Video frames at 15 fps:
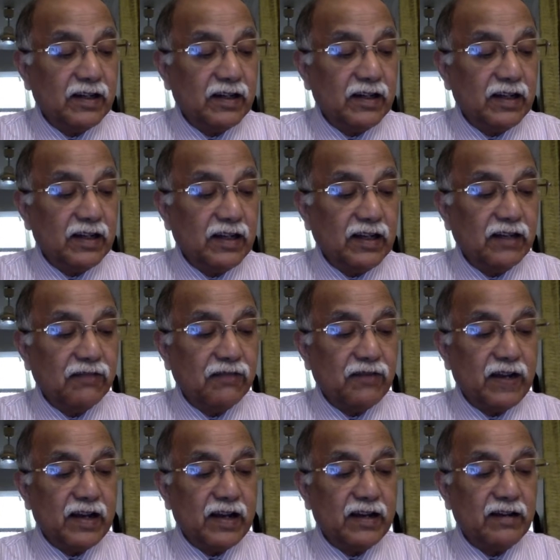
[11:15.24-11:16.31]
in the
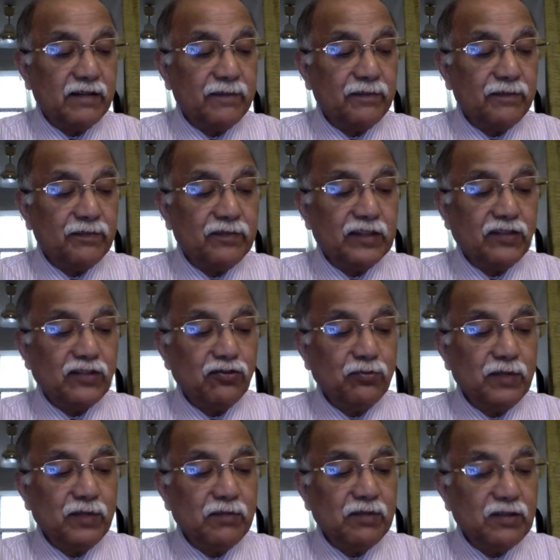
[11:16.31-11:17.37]
fire, that you
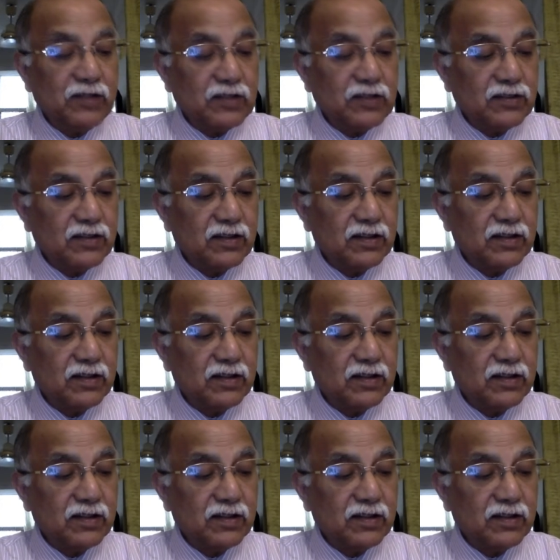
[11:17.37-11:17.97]
may be rich,